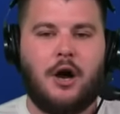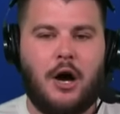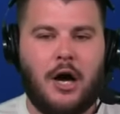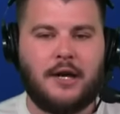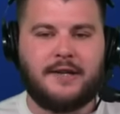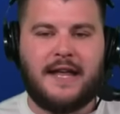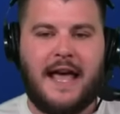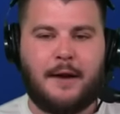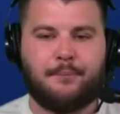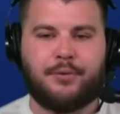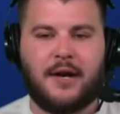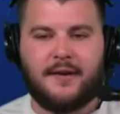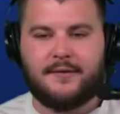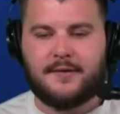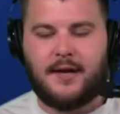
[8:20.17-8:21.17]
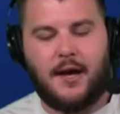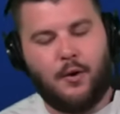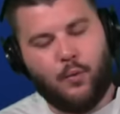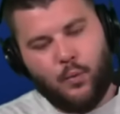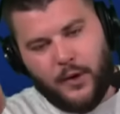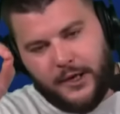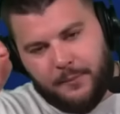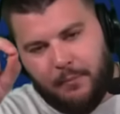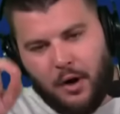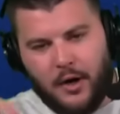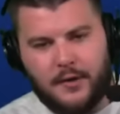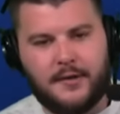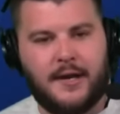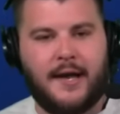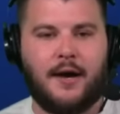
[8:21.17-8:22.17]
on Dak Prescott. Wink
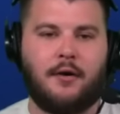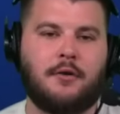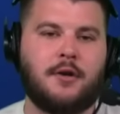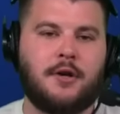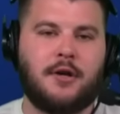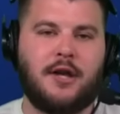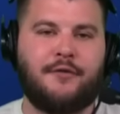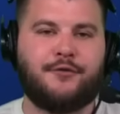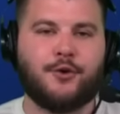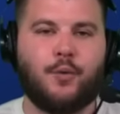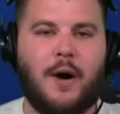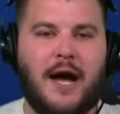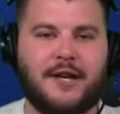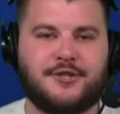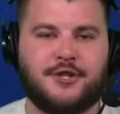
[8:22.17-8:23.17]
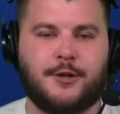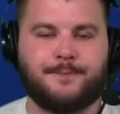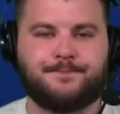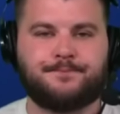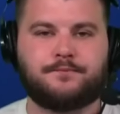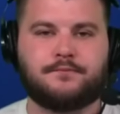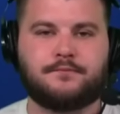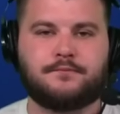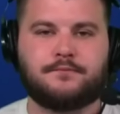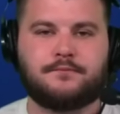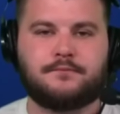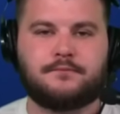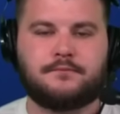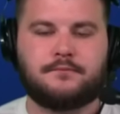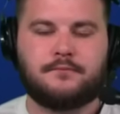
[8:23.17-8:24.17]
Martindale, if you're watching,
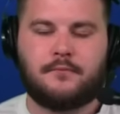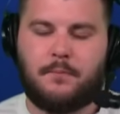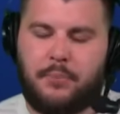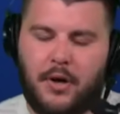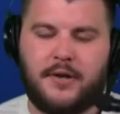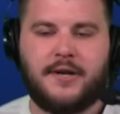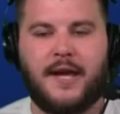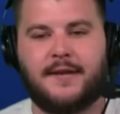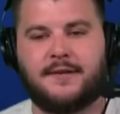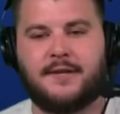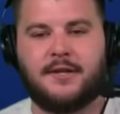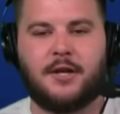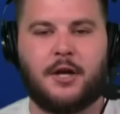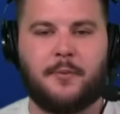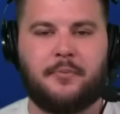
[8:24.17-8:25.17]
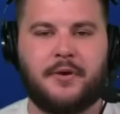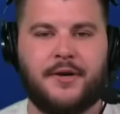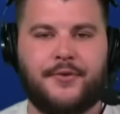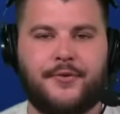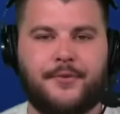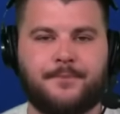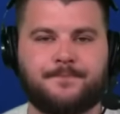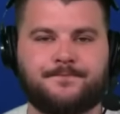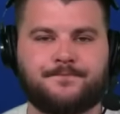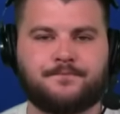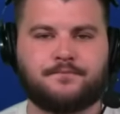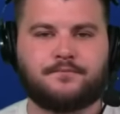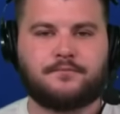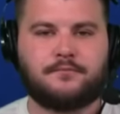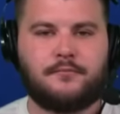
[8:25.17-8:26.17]
put 19 on a blitz.
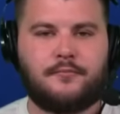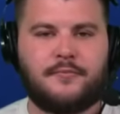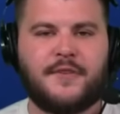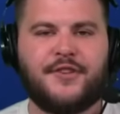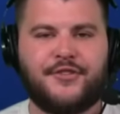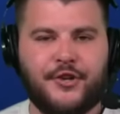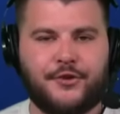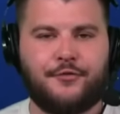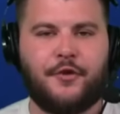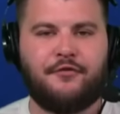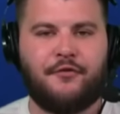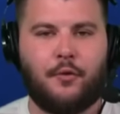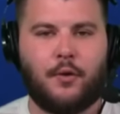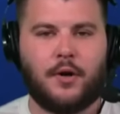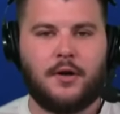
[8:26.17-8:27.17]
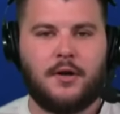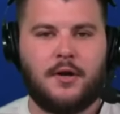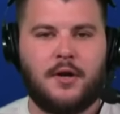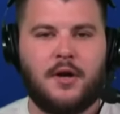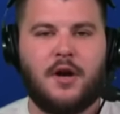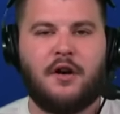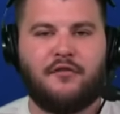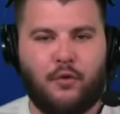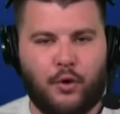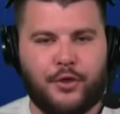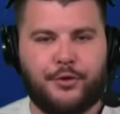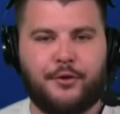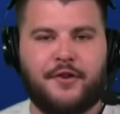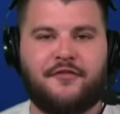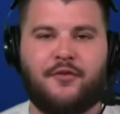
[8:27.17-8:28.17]
6'4",
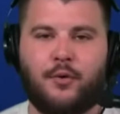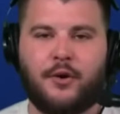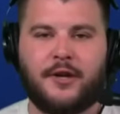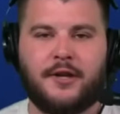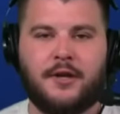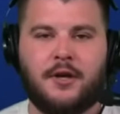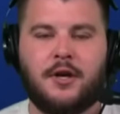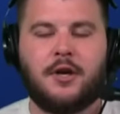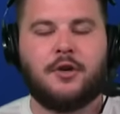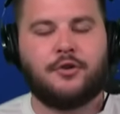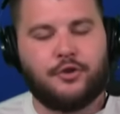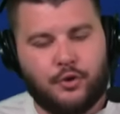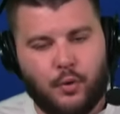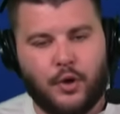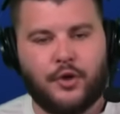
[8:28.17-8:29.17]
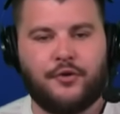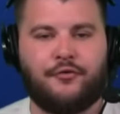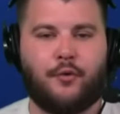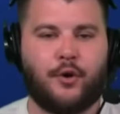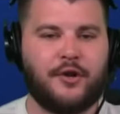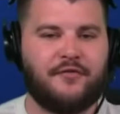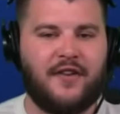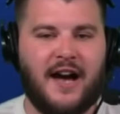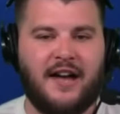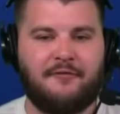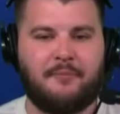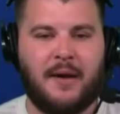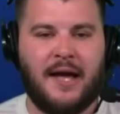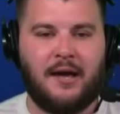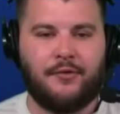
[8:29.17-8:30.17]
4'3", 40,
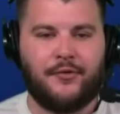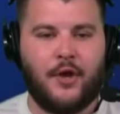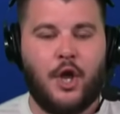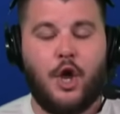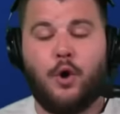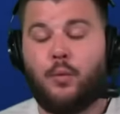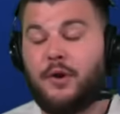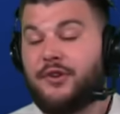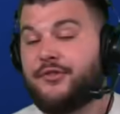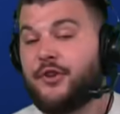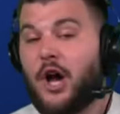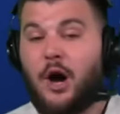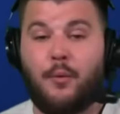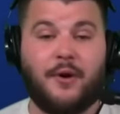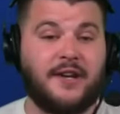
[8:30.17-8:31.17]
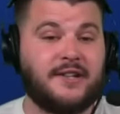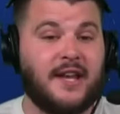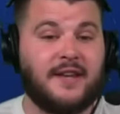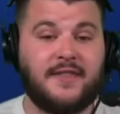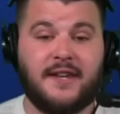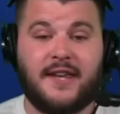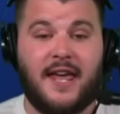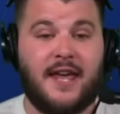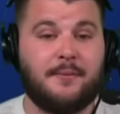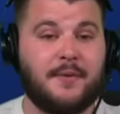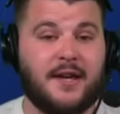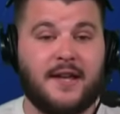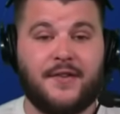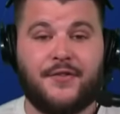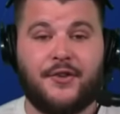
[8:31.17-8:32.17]
245 pounds. We saw what he did in the game
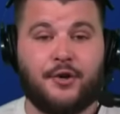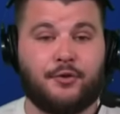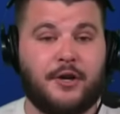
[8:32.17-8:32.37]
against the